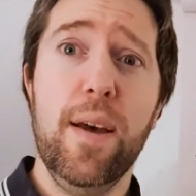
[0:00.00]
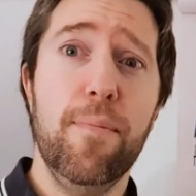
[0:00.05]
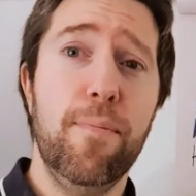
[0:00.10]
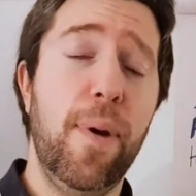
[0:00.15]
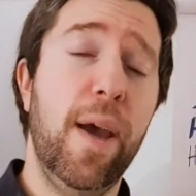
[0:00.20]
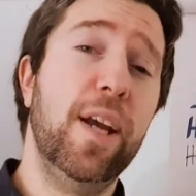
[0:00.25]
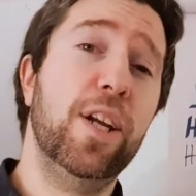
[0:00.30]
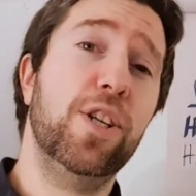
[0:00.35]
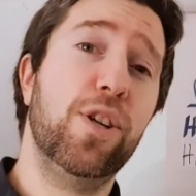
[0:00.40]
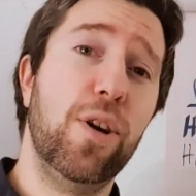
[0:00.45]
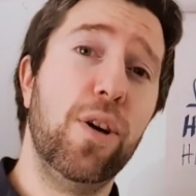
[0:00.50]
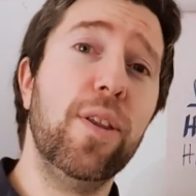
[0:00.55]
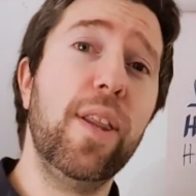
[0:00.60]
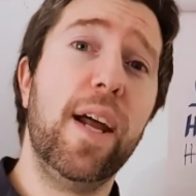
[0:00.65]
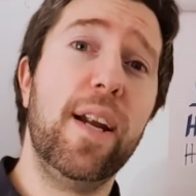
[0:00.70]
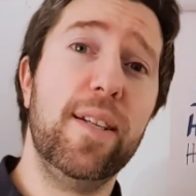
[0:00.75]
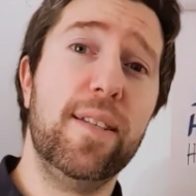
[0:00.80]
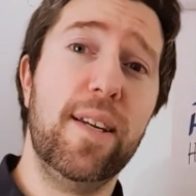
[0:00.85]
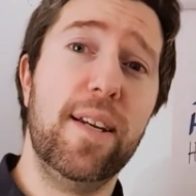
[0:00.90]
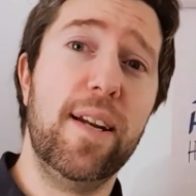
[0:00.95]
Make sure
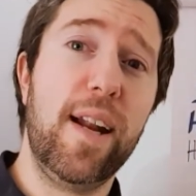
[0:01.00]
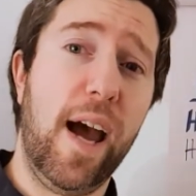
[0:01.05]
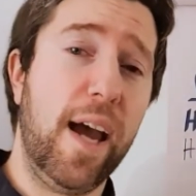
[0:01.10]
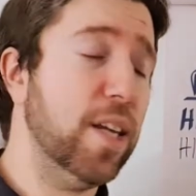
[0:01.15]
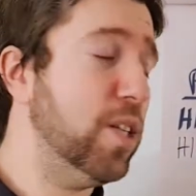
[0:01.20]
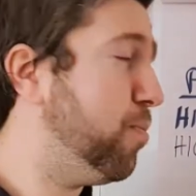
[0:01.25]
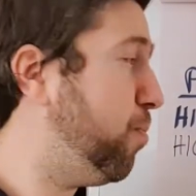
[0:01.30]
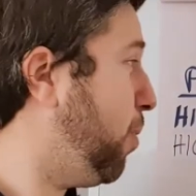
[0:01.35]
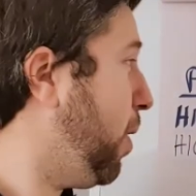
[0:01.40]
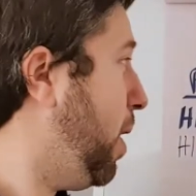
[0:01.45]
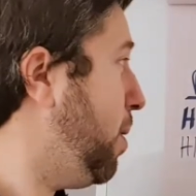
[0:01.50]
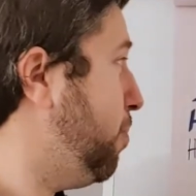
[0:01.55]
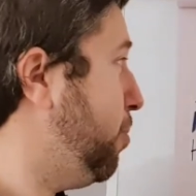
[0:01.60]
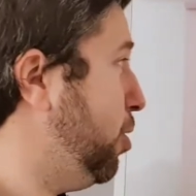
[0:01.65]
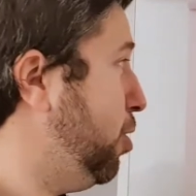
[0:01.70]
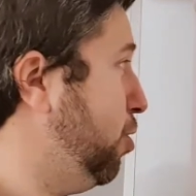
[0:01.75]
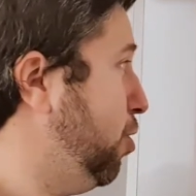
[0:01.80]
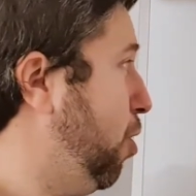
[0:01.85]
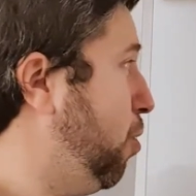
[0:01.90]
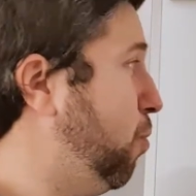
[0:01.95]
that it's a nice
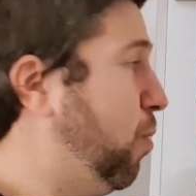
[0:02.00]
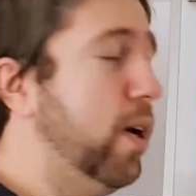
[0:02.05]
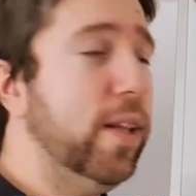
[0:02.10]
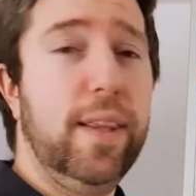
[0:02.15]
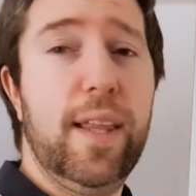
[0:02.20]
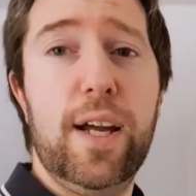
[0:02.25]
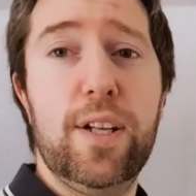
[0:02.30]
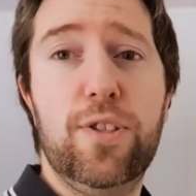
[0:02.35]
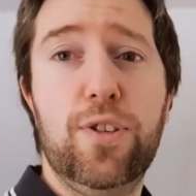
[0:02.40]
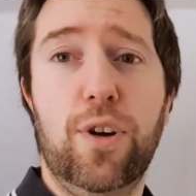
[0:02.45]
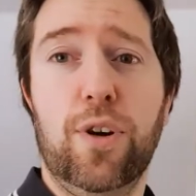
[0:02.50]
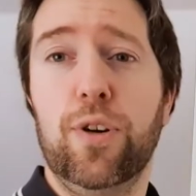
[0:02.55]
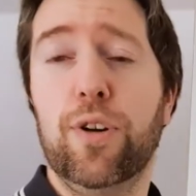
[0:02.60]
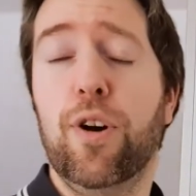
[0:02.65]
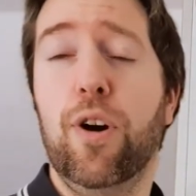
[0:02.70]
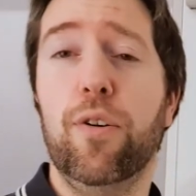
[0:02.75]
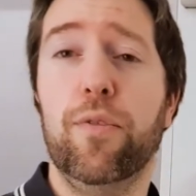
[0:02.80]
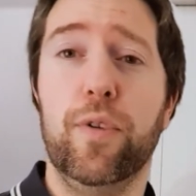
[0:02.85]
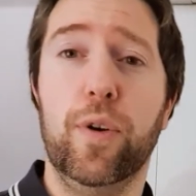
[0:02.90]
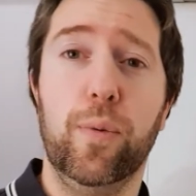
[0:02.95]
property. You don't want that
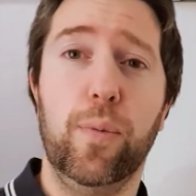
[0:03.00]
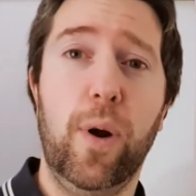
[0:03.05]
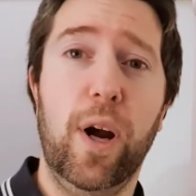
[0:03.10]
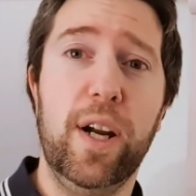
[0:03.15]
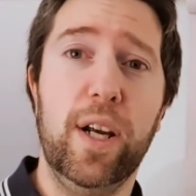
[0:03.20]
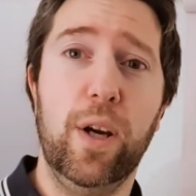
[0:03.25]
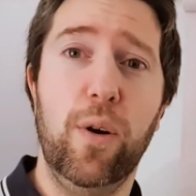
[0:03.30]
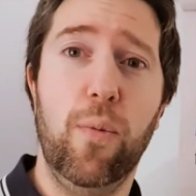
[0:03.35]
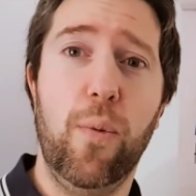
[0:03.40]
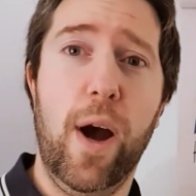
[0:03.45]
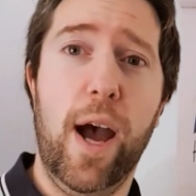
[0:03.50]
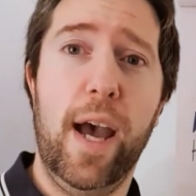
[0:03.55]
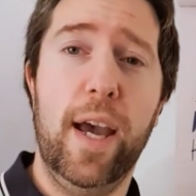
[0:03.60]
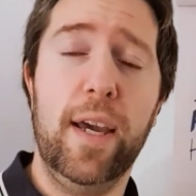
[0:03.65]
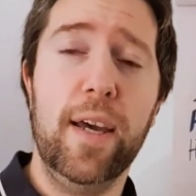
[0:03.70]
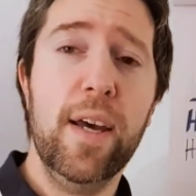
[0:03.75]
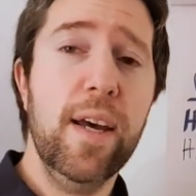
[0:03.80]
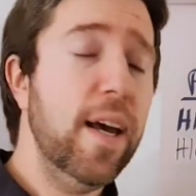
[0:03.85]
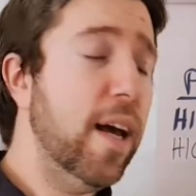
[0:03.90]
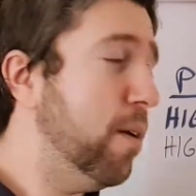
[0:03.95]
turnover running away.